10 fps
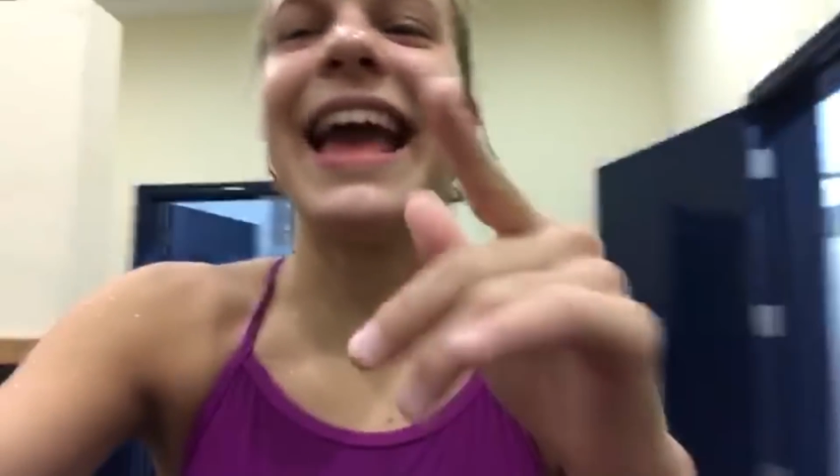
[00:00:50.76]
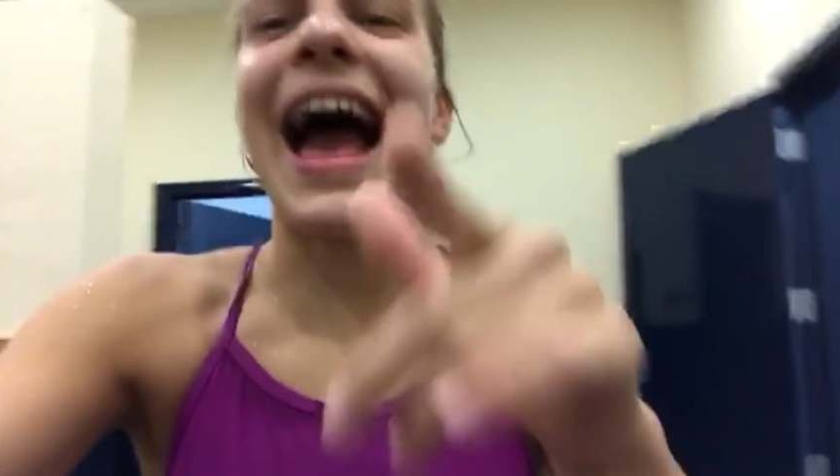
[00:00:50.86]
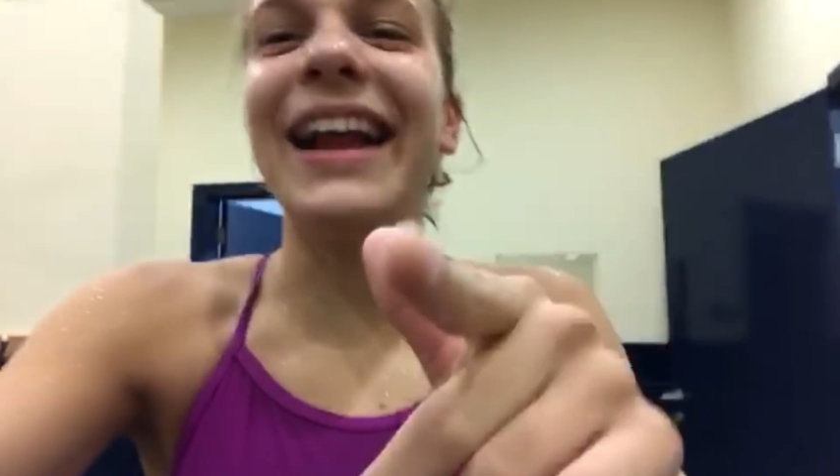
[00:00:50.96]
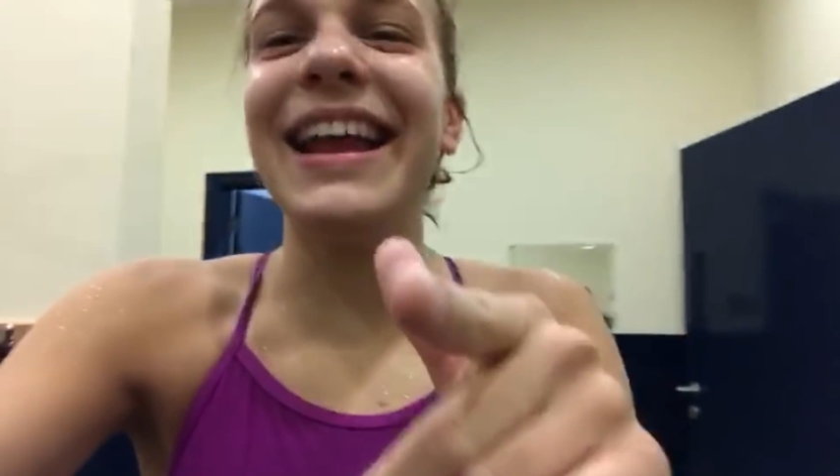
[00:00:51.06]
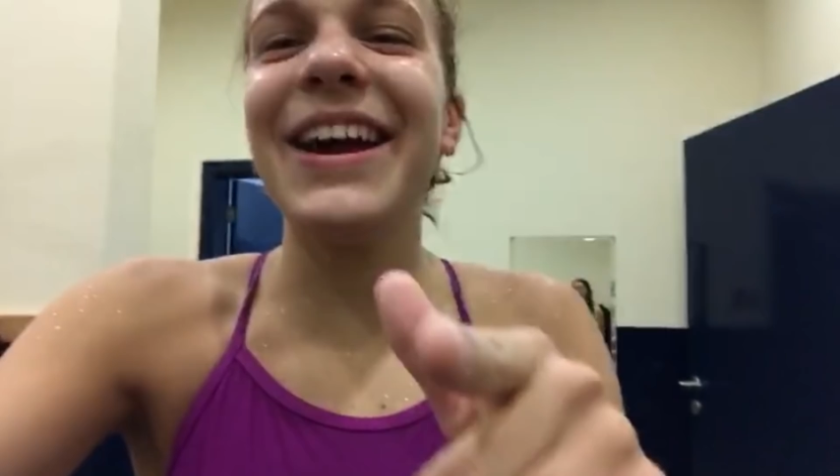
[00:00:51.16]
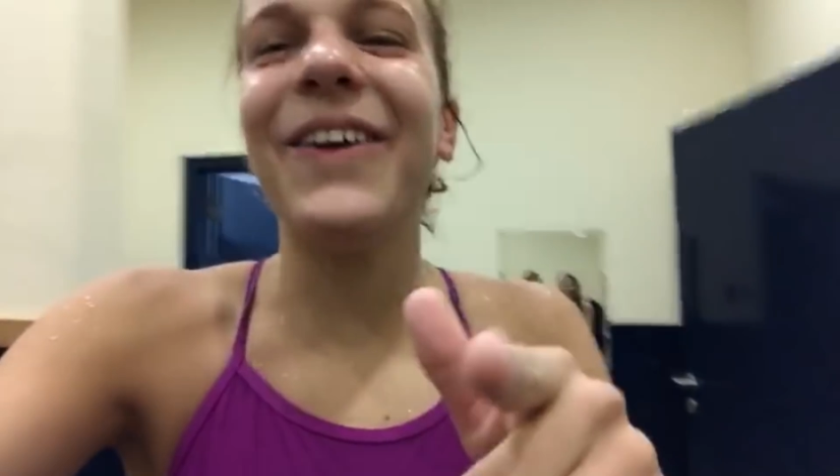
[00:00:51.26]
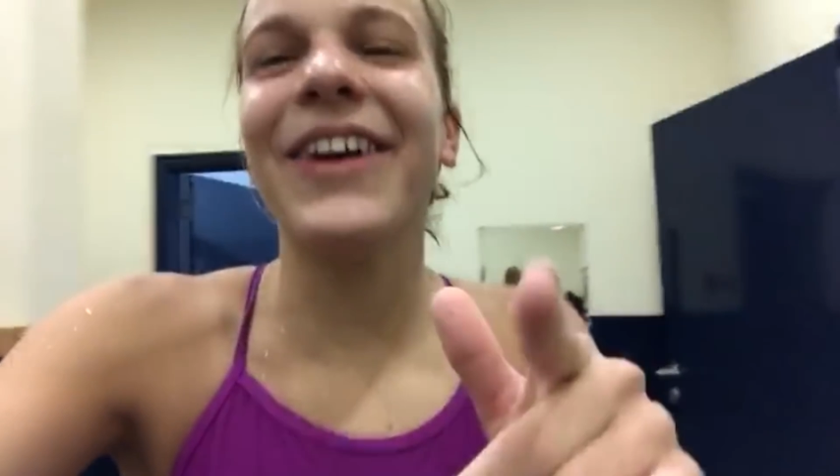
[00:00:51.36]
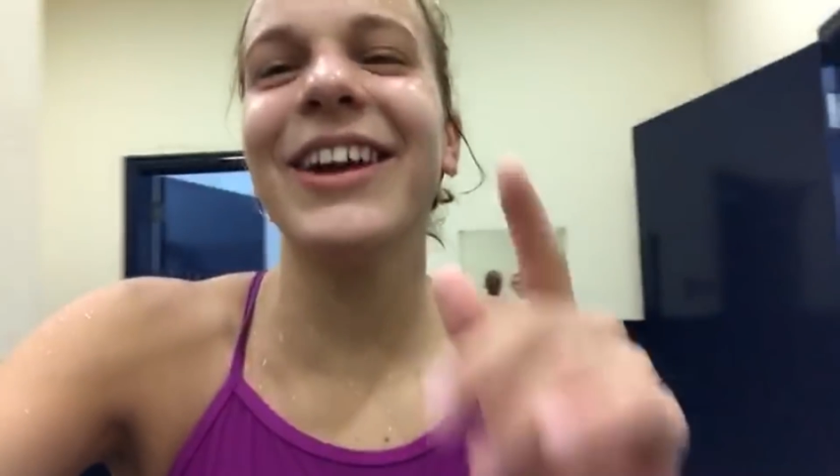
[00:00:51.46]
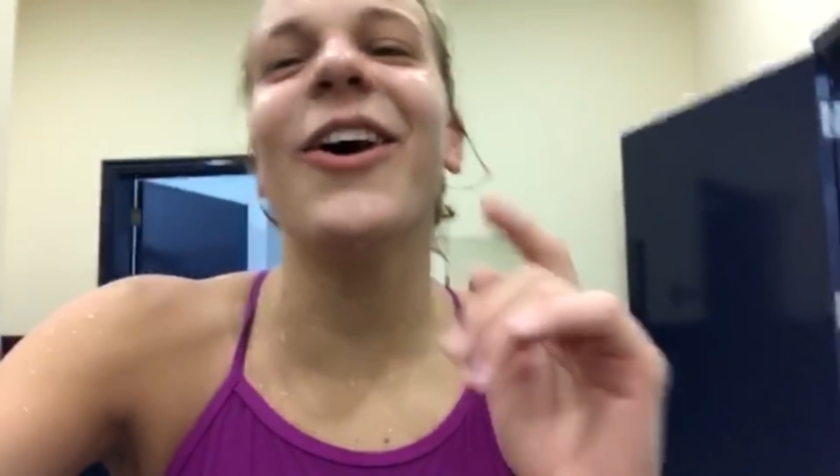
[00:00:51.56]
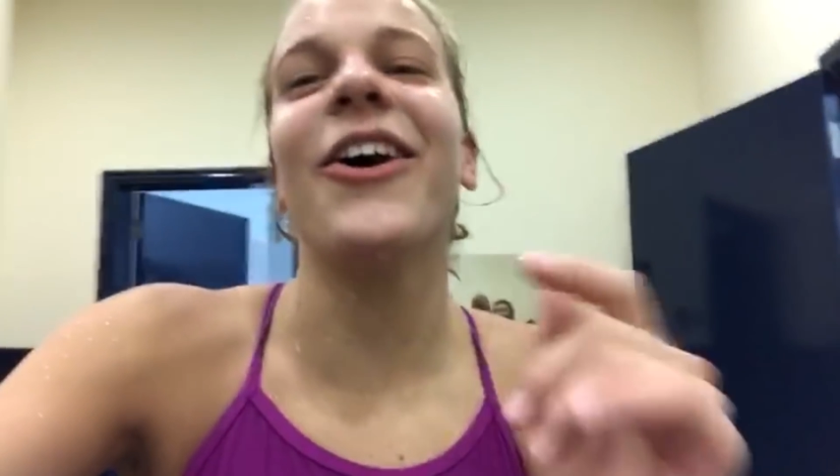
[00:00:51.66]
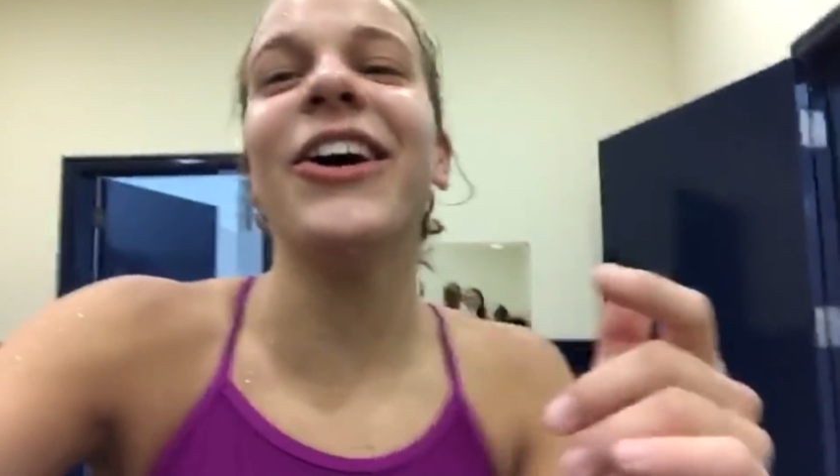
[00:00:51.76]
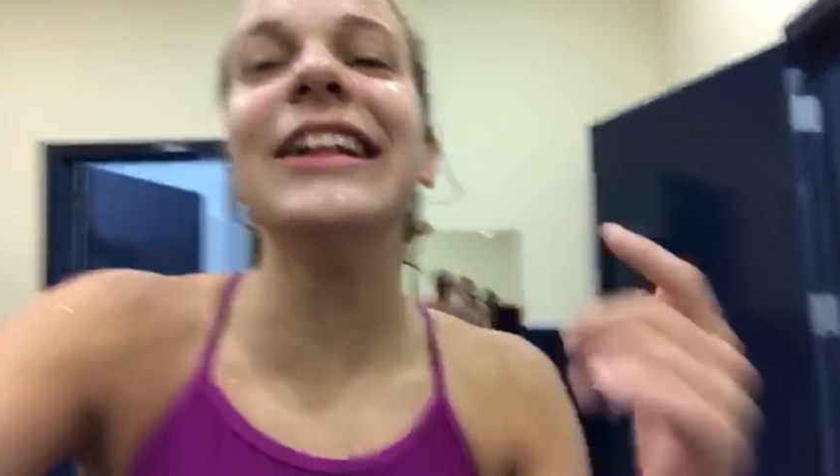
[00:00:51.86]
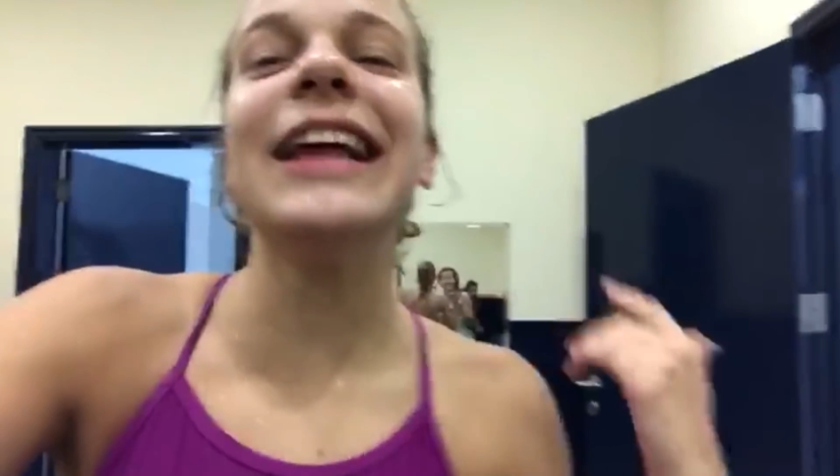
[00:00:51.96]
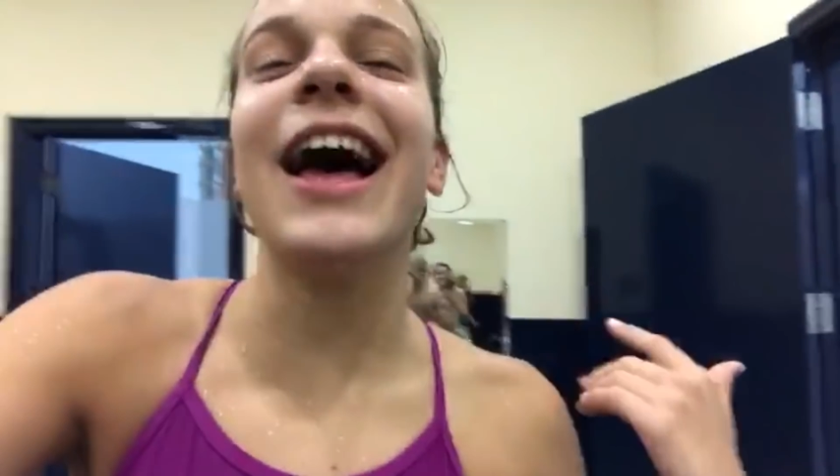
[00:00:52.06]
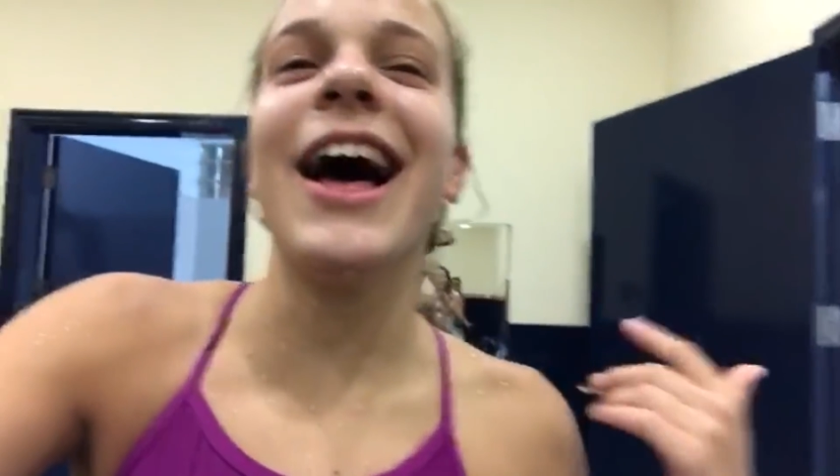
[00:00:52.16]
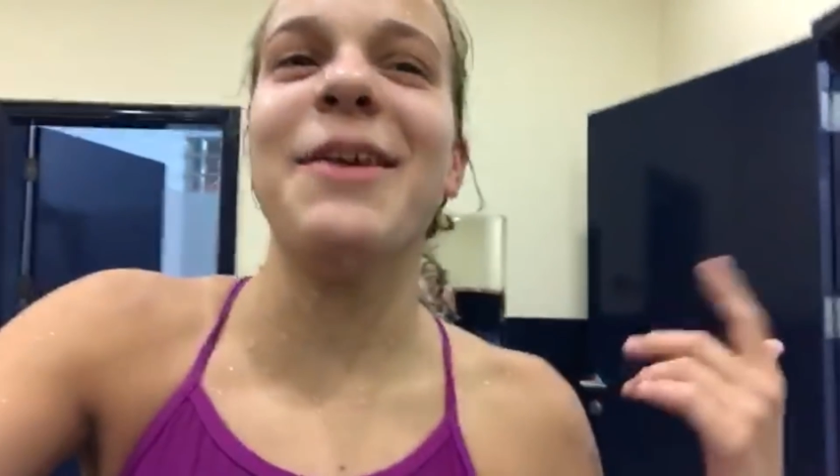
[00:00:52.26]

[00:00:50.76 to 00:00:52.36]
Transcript: Yanni or Laurel